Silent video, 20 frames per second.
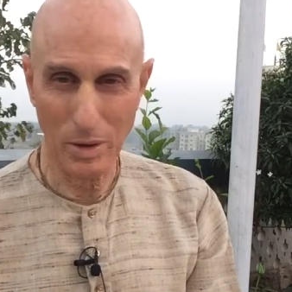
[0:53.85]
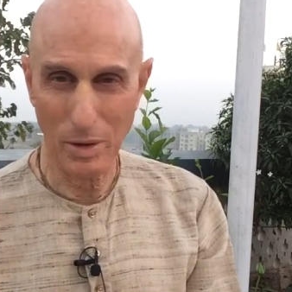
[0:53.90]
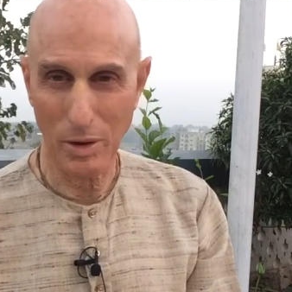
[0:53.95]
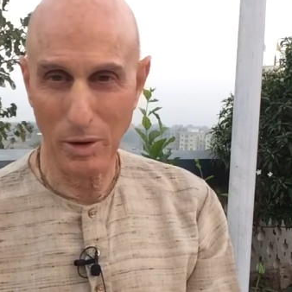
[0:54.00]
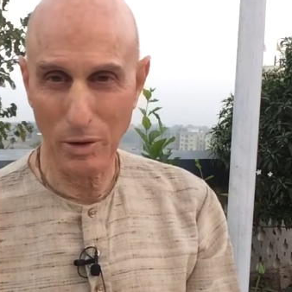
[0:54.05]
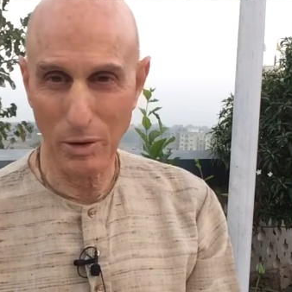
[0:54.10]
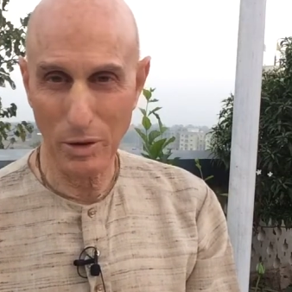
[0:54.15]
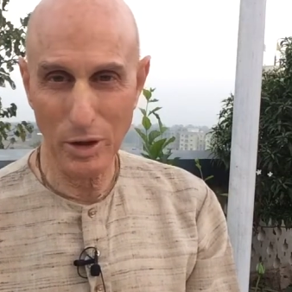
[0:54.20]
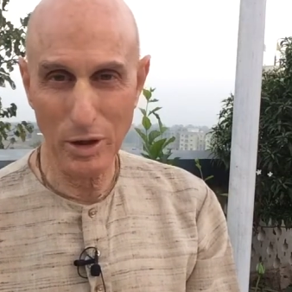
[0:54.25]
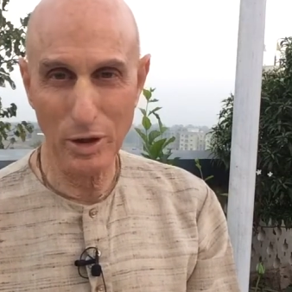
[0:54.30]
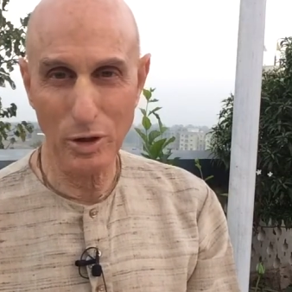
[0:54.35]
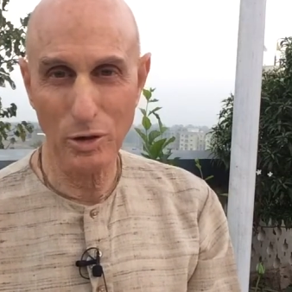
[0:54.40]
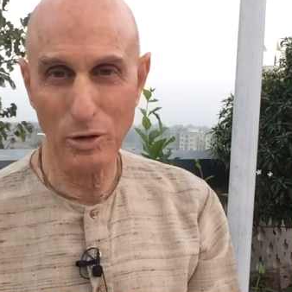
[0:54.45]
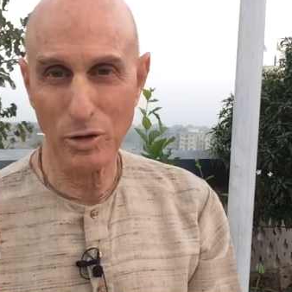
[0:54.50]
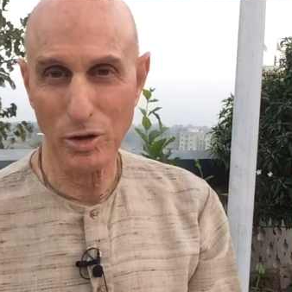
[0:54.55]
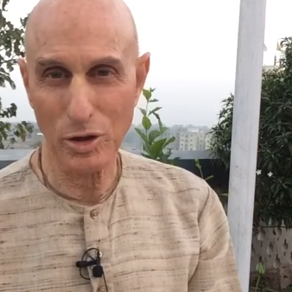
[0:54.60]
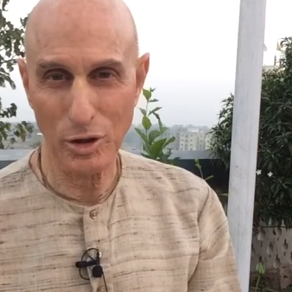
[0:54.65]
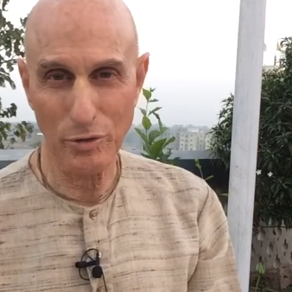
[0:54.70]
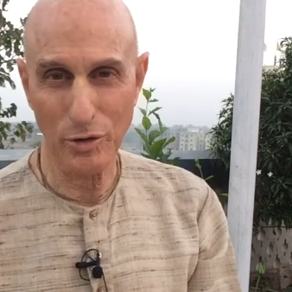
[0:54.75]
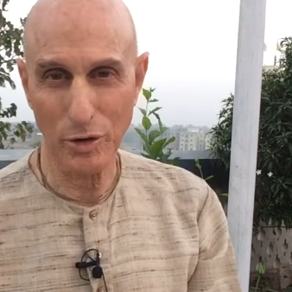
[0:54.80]
are a little
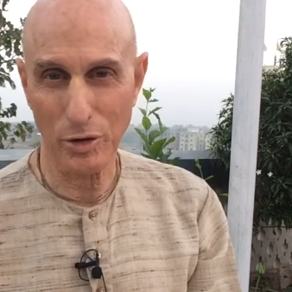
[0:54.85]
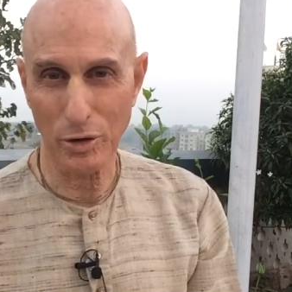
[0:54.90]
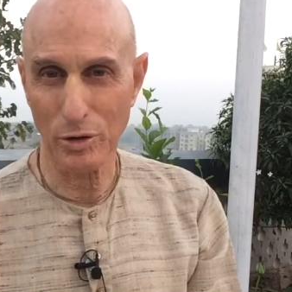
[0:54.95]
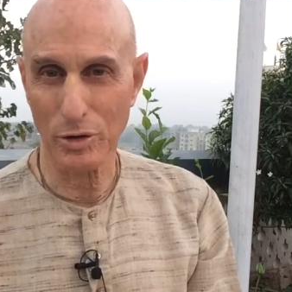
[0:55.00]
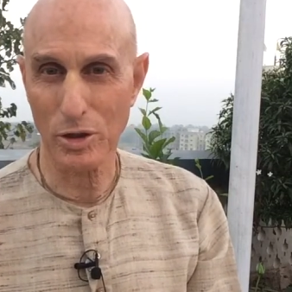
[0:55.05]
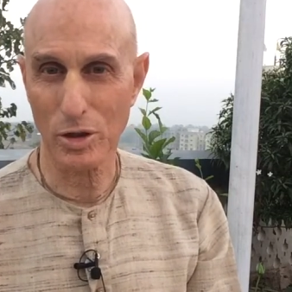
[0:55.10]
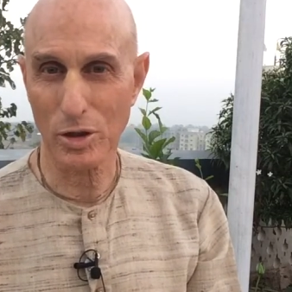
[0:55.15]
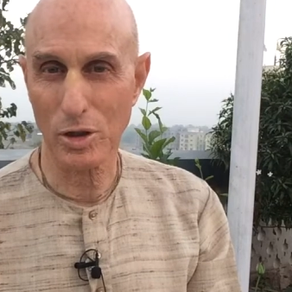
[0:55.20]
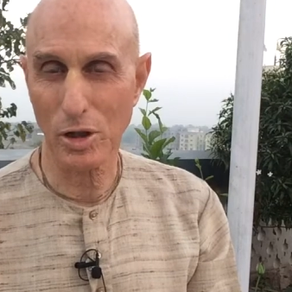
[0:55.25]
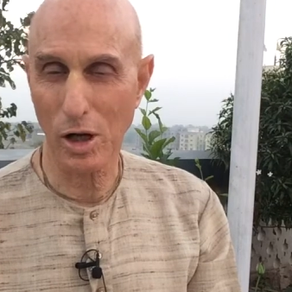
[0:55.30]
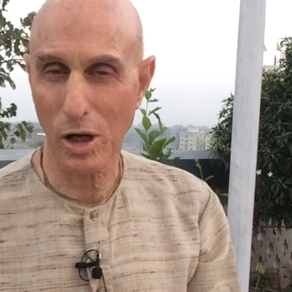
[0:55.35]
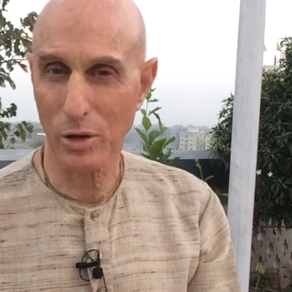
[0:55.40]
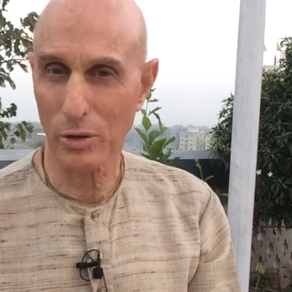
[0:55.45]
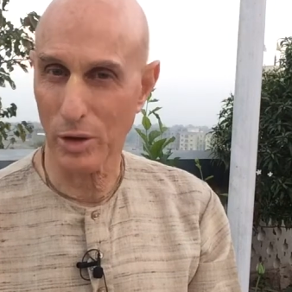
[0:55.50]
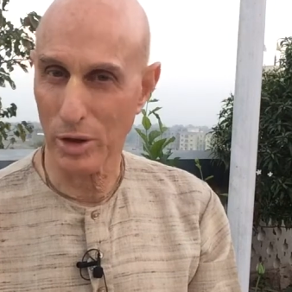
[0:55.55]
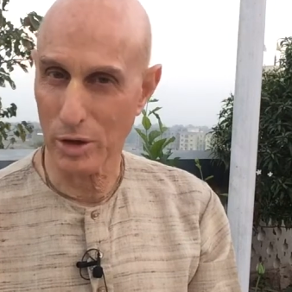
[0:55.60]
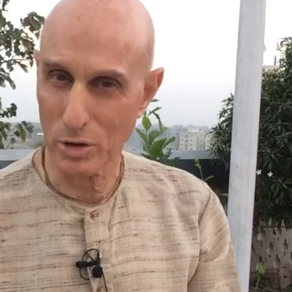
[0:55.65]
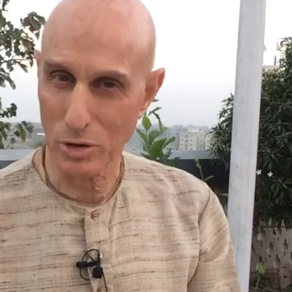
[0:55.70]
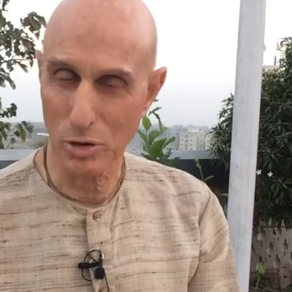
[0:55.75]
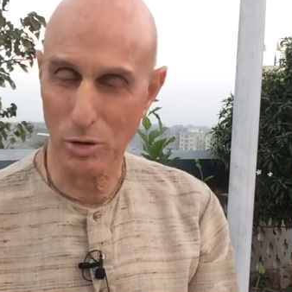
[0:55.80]
difficult to
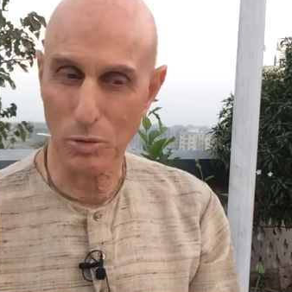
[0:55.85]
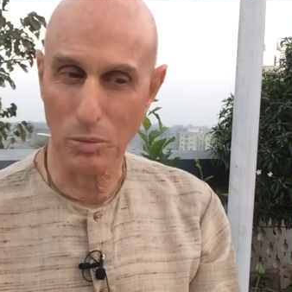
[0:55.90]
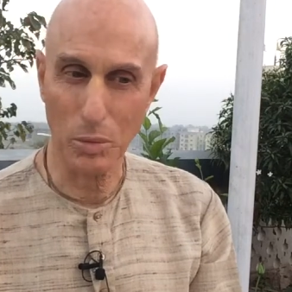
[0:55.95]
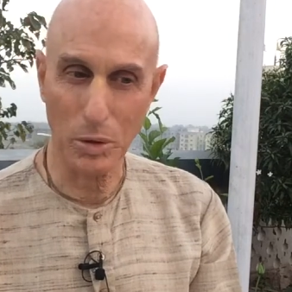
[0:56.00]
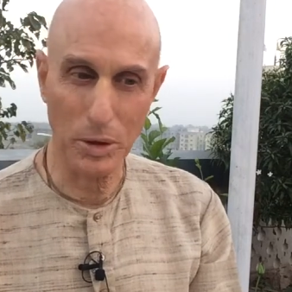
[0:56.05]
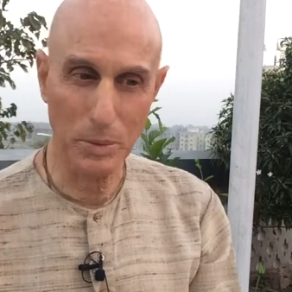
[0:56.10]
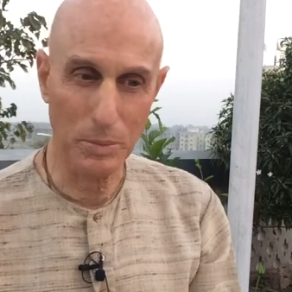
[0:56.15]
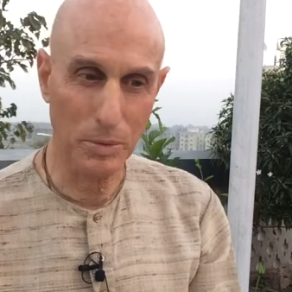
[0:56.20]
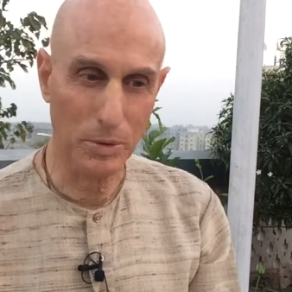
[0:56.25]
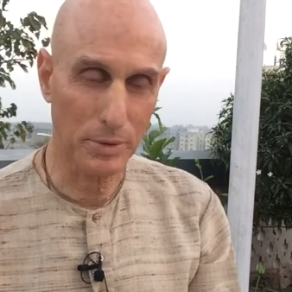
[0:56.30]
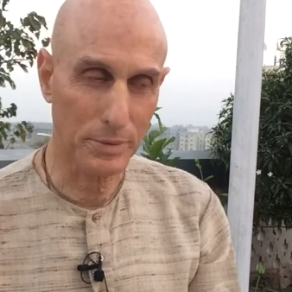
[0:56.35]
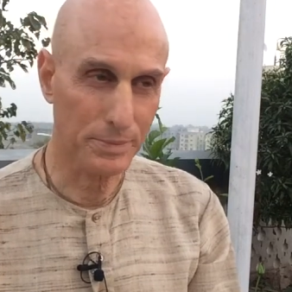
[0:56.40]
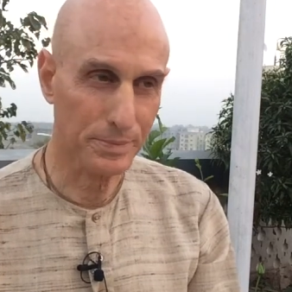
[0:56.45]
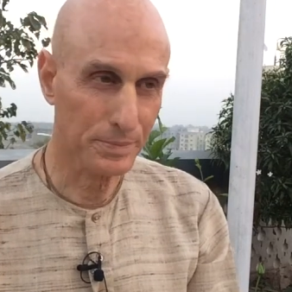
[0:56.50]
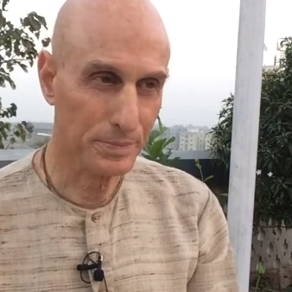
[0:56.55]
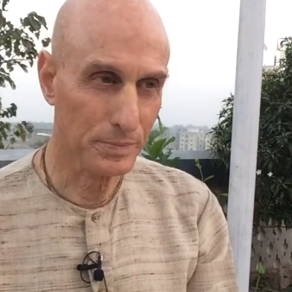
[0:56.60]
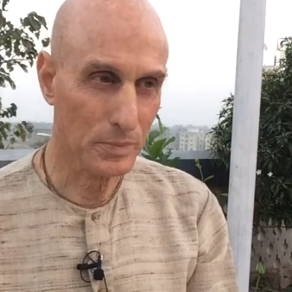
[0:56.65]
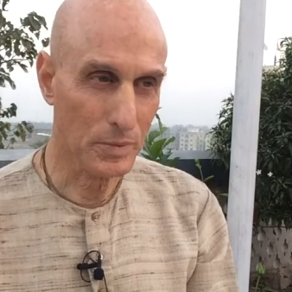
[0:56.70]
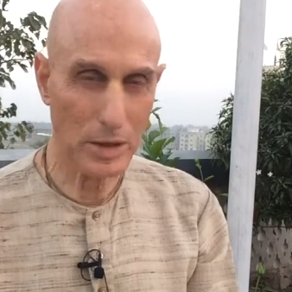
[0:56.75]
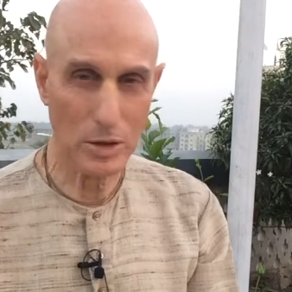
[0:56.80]
tolerate, certain people.
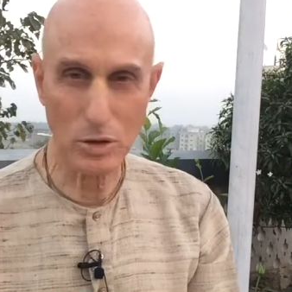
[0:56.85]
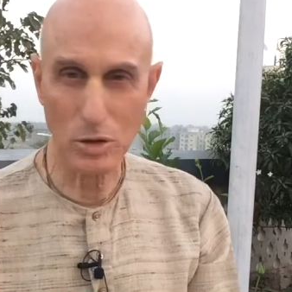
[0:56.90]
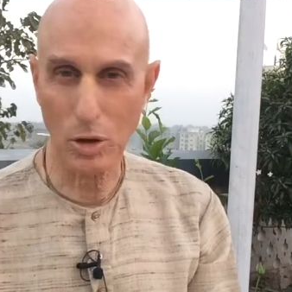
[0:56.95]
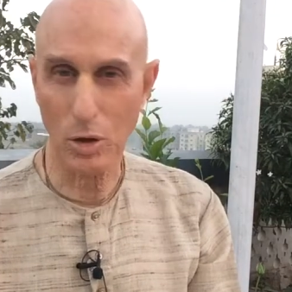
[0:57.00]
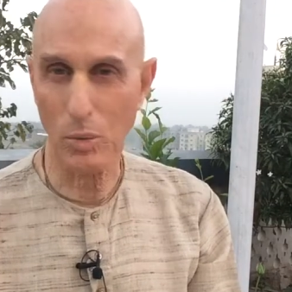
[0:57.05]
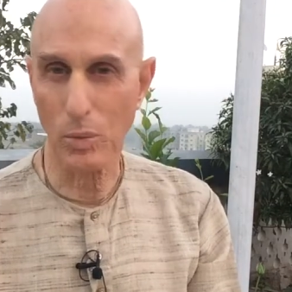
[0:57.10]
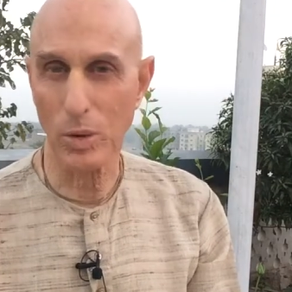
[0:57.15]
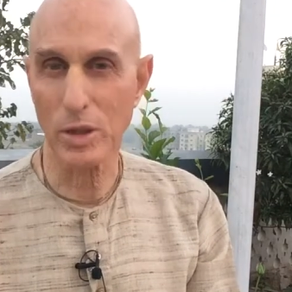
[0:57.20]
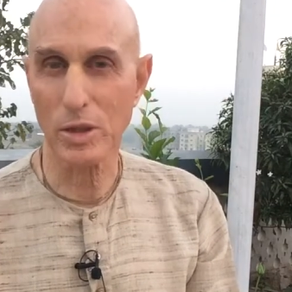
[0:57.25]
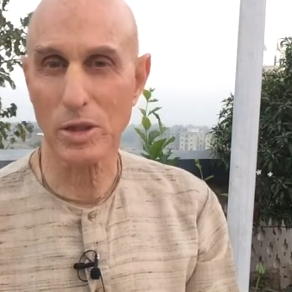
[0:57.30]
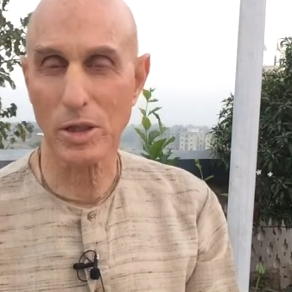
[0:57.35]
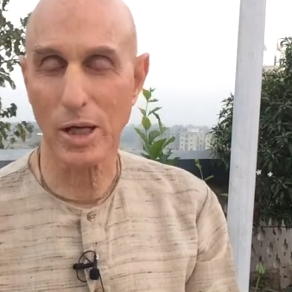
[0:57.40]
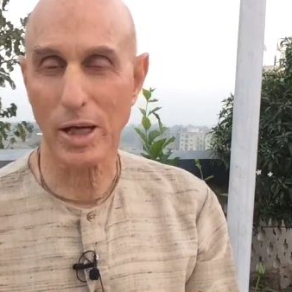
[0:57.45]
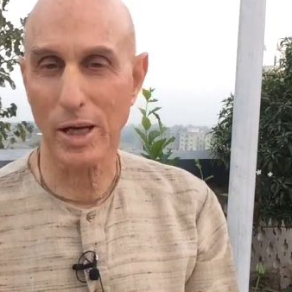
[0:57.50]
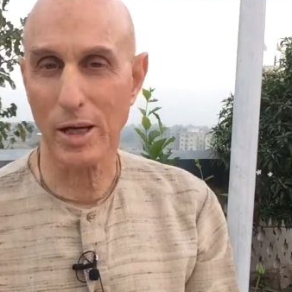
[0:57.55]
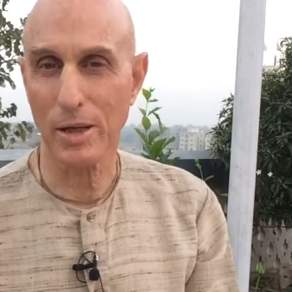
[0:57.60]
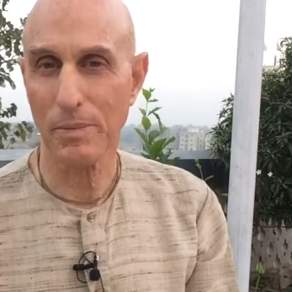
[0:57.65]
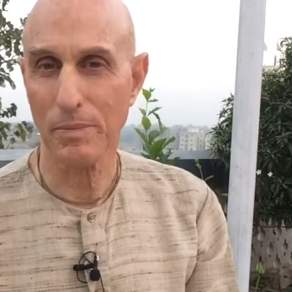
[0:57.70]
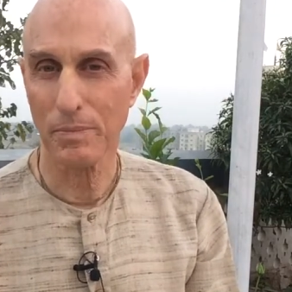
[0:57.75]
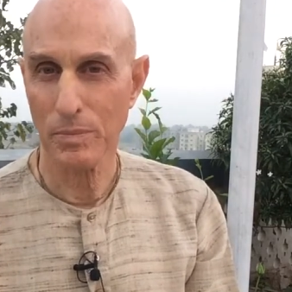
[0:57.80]
And so we
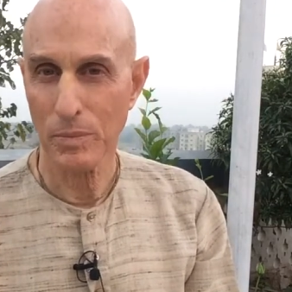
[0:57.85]
say,